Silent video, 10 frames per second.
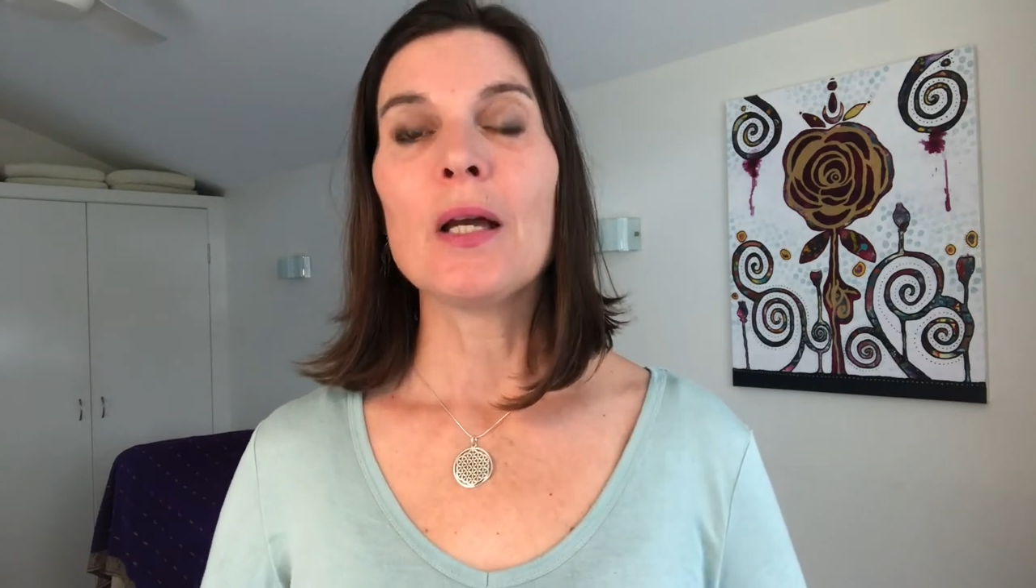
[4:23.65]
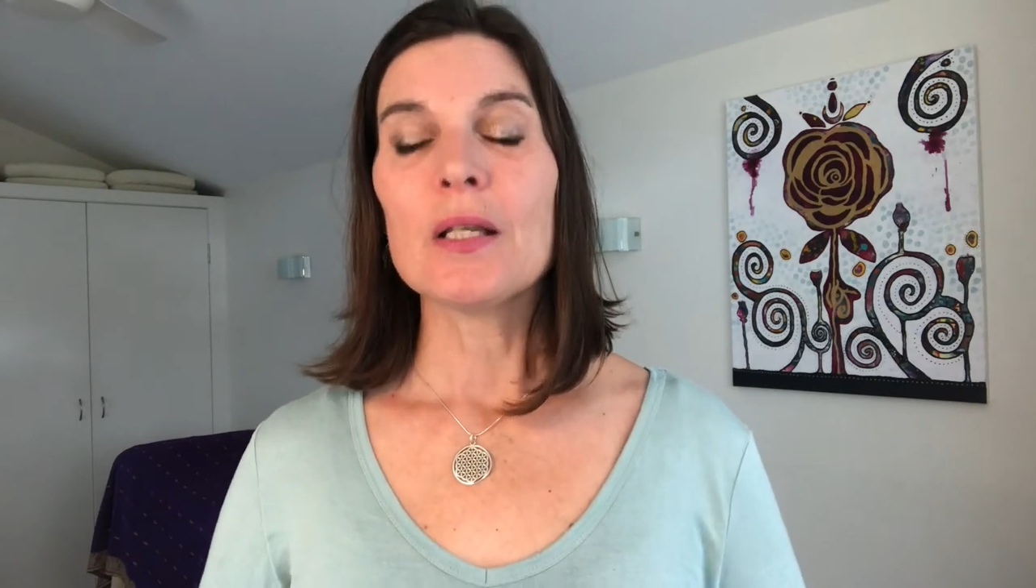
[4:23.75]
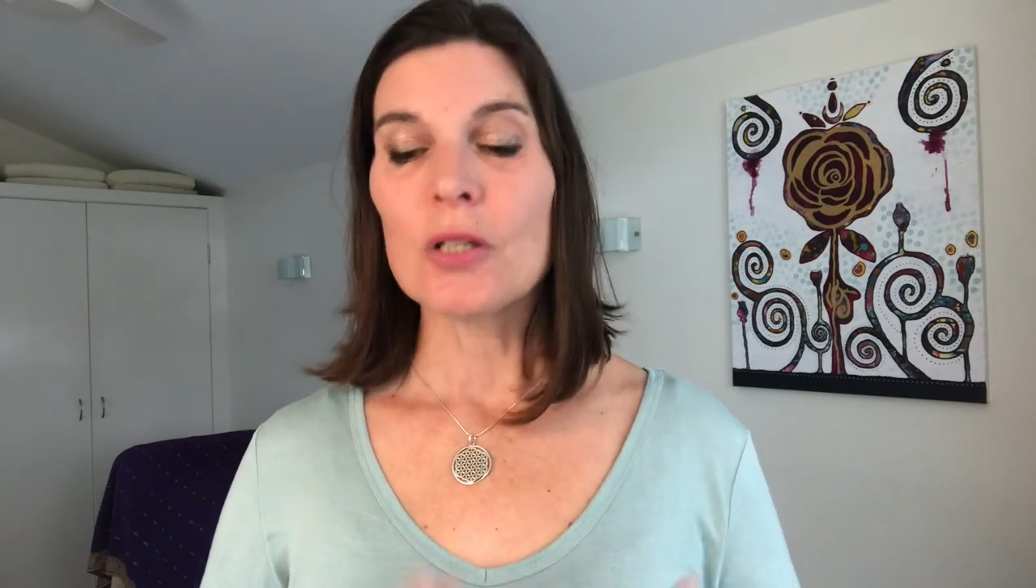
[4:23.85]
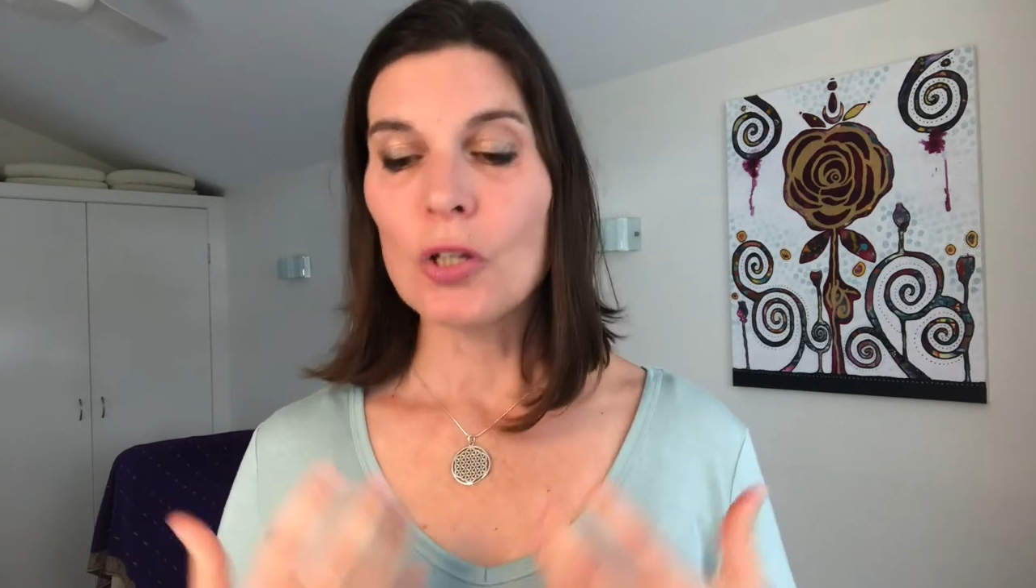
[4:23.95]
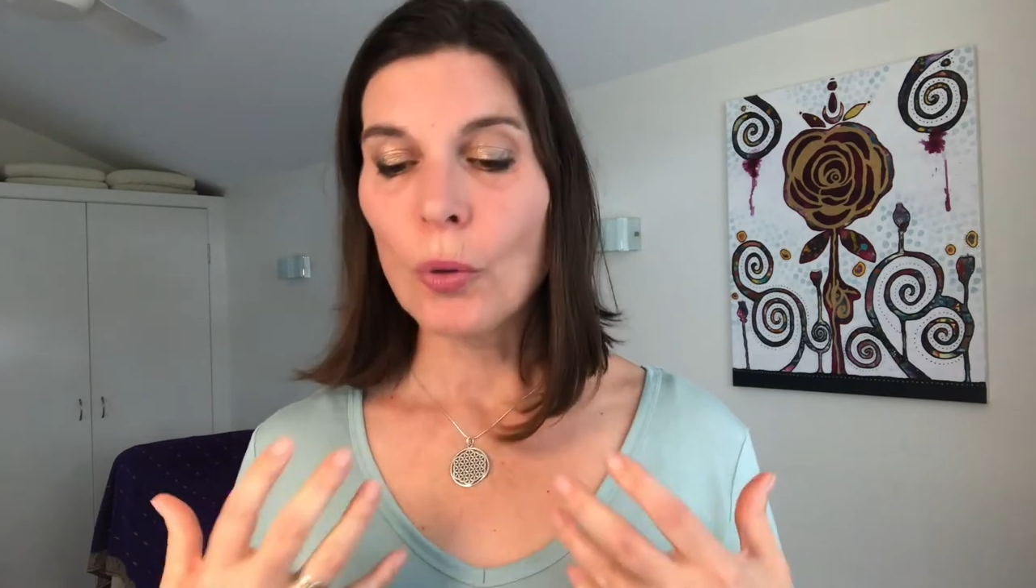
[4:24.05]

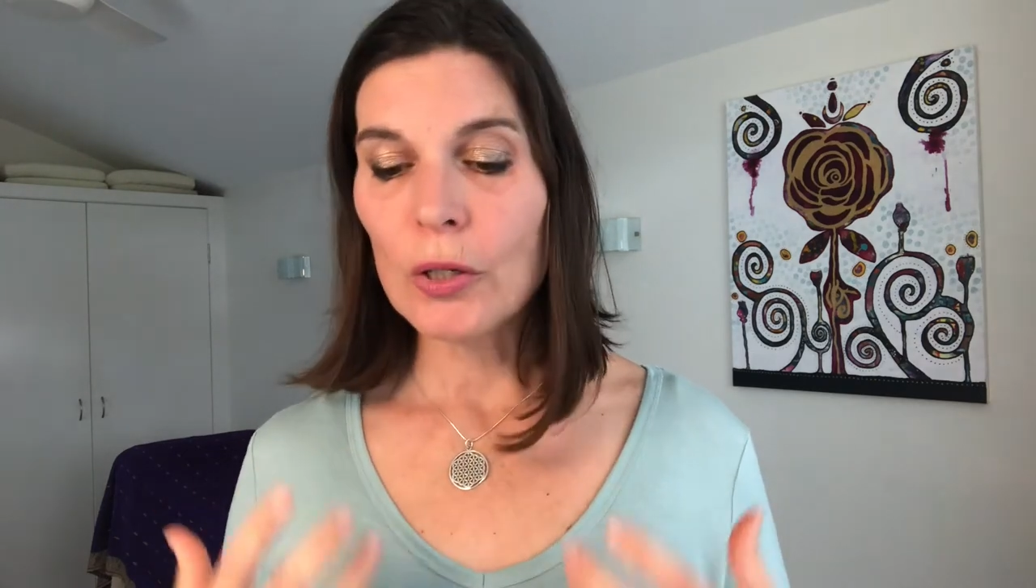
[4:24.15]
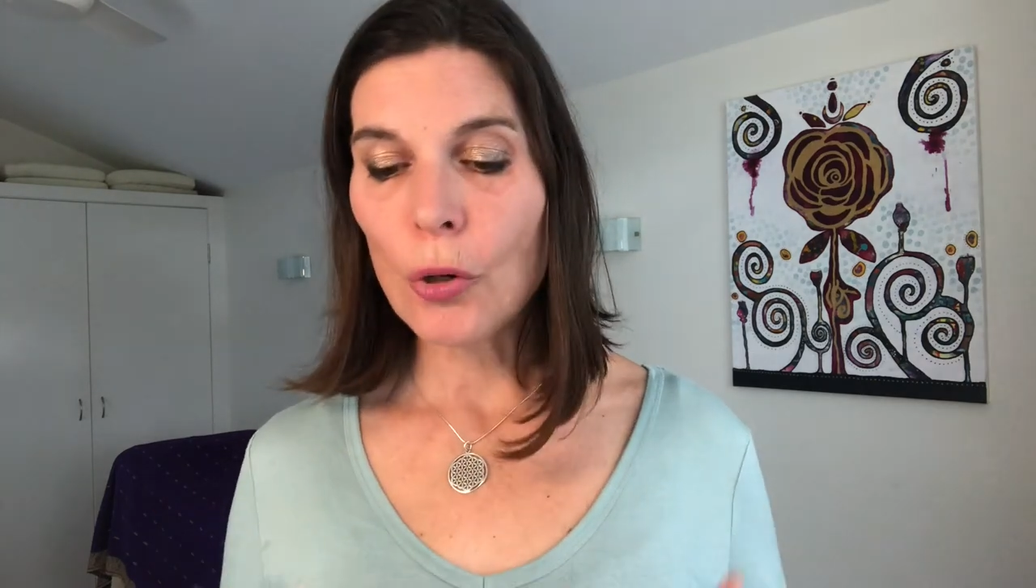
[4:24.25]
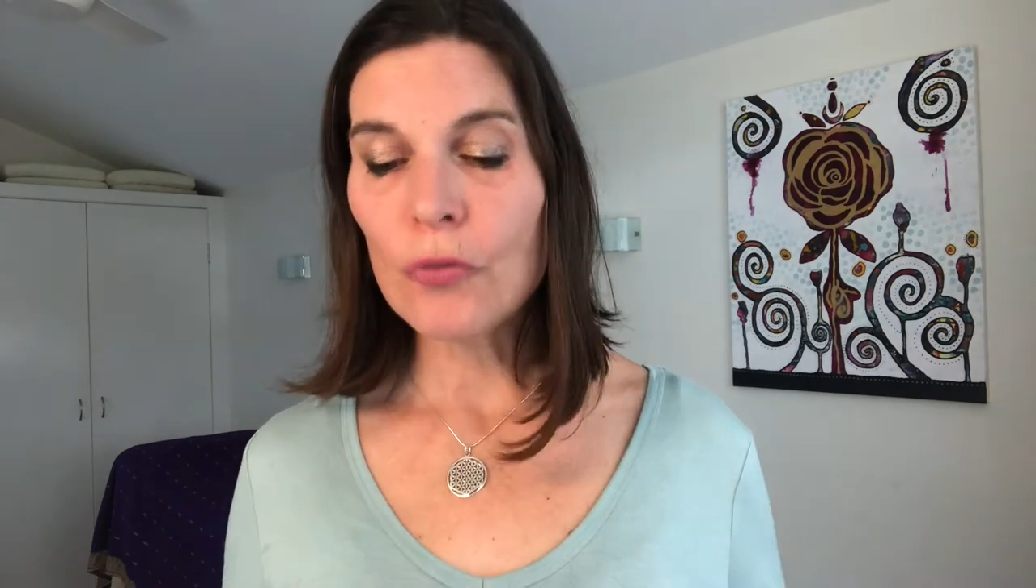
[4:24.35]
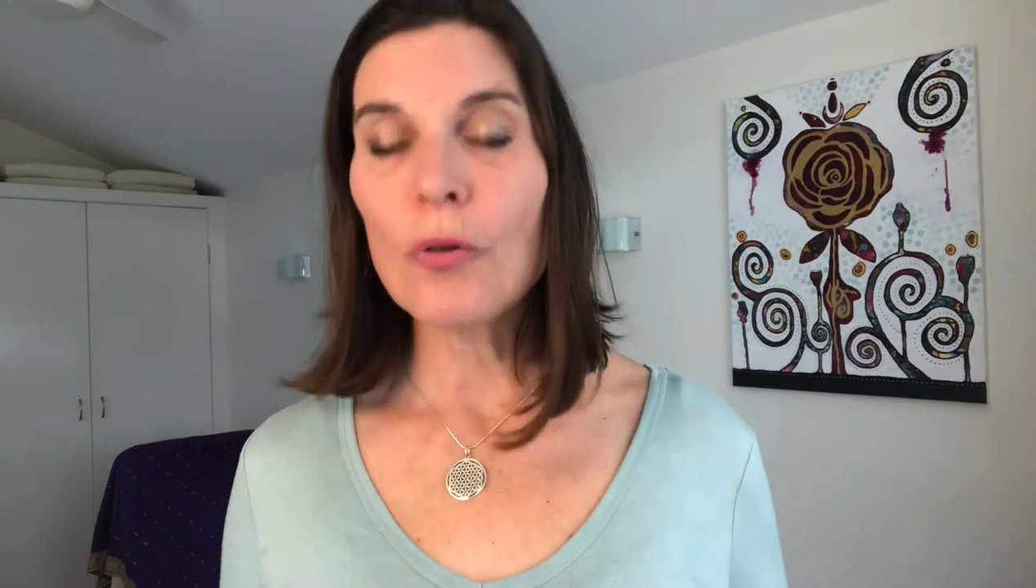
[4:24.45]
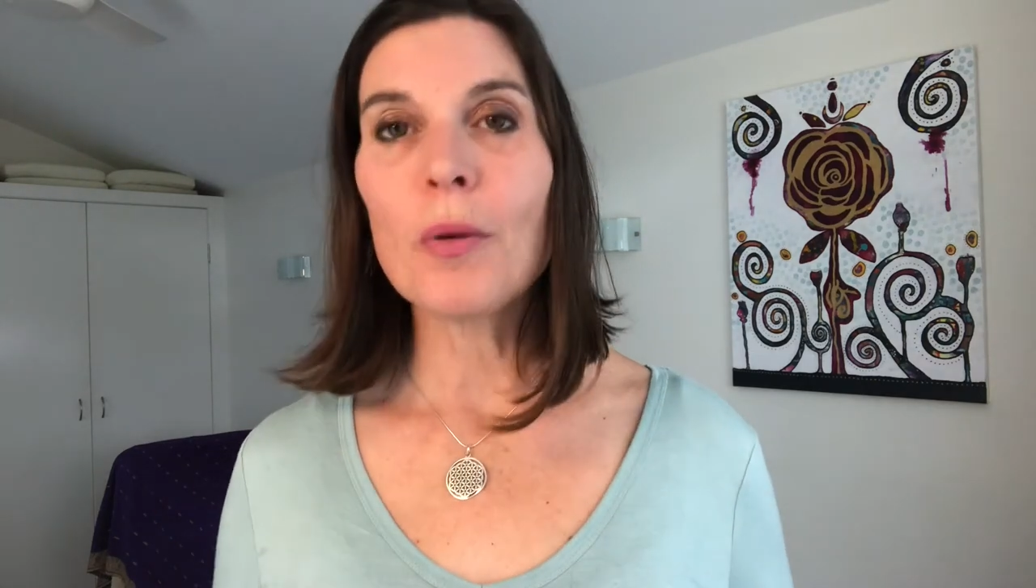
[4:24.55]
So, I
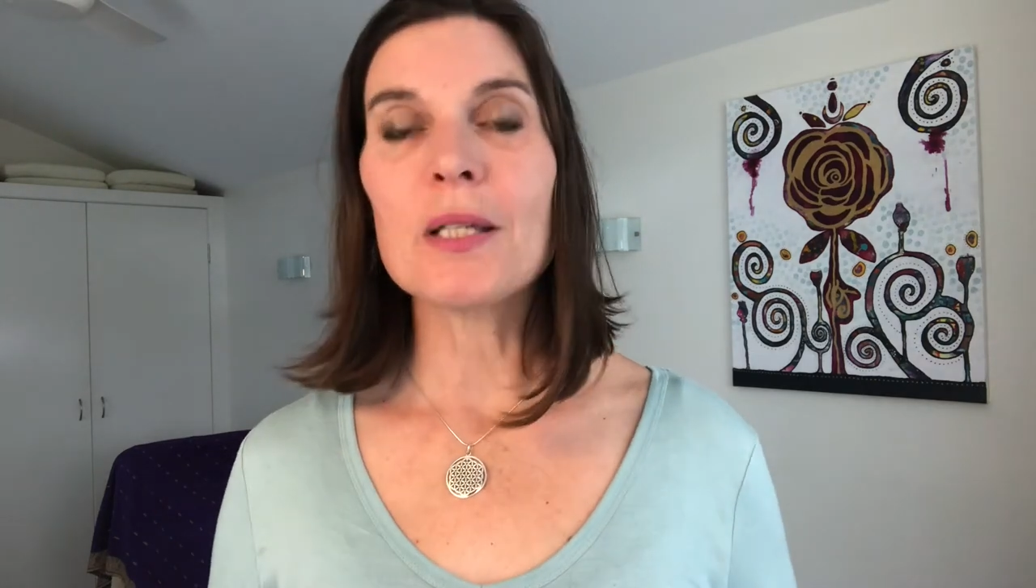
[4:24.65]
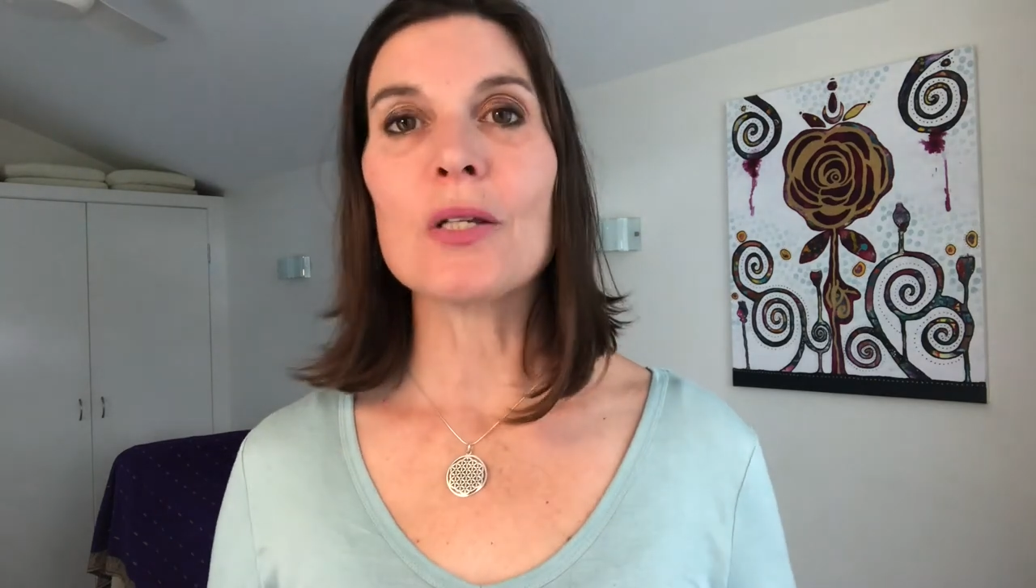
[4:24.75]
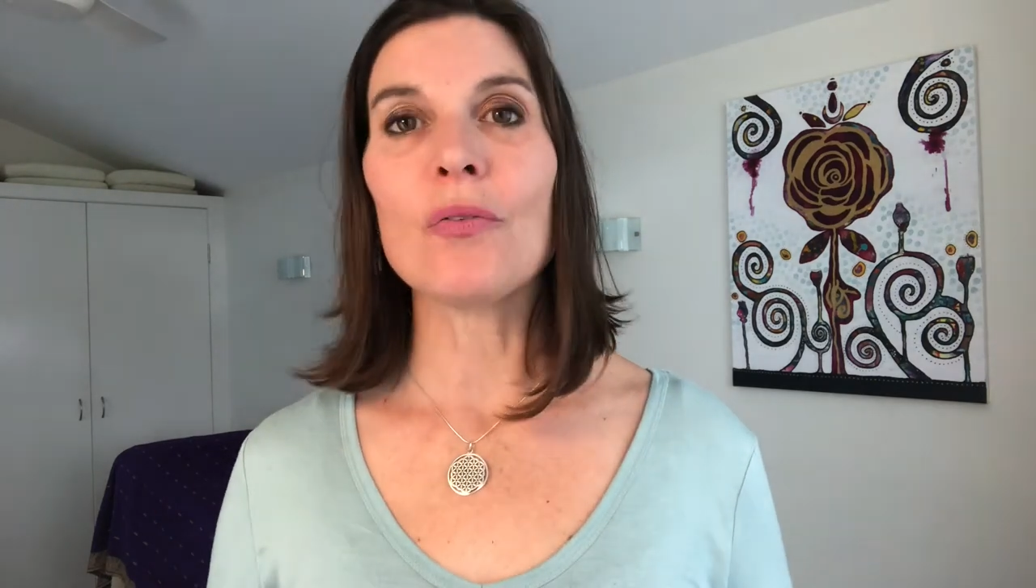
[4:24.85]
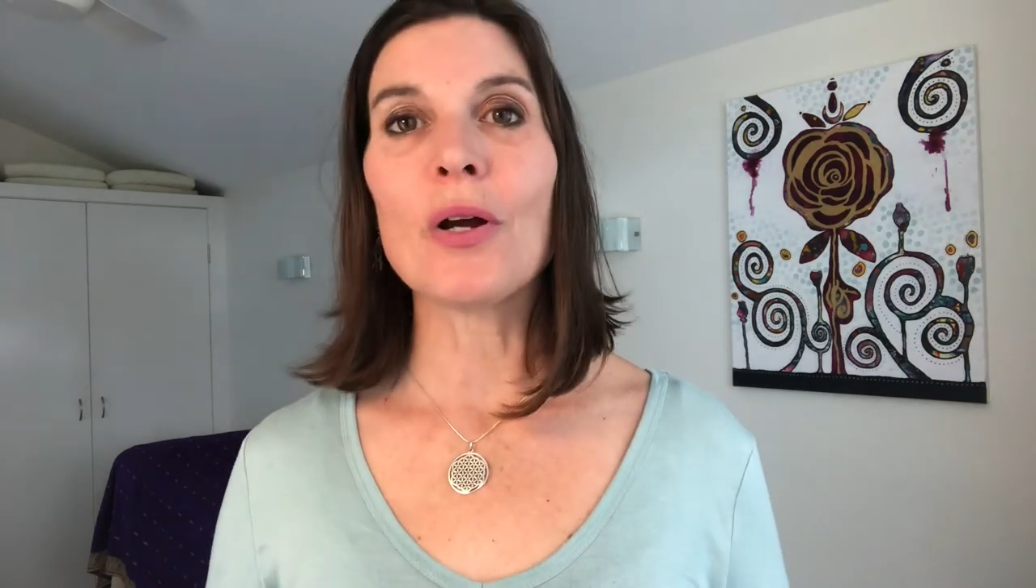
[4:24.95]
know for myself,